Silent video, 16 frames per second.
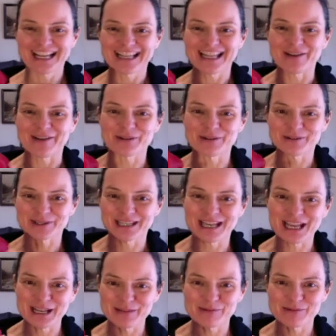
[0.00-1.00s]
that we will
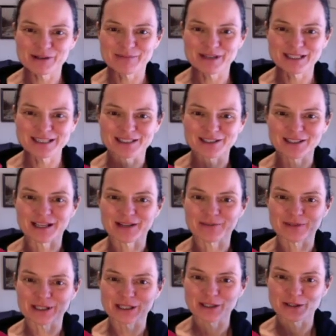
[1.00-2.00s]
gain more muscle and
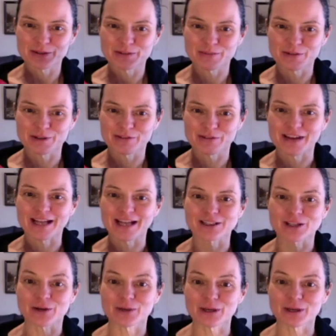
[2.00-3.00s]
we lose more fat,
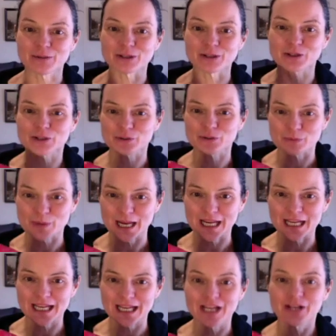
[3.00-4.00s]
so we will
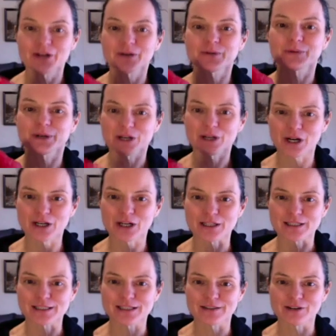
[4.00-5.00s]
shrink
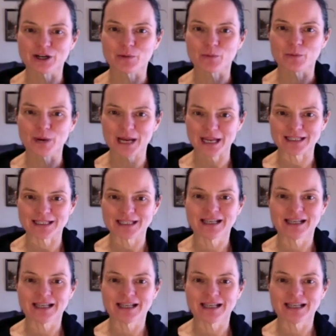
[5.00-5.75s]
regardless of our weight.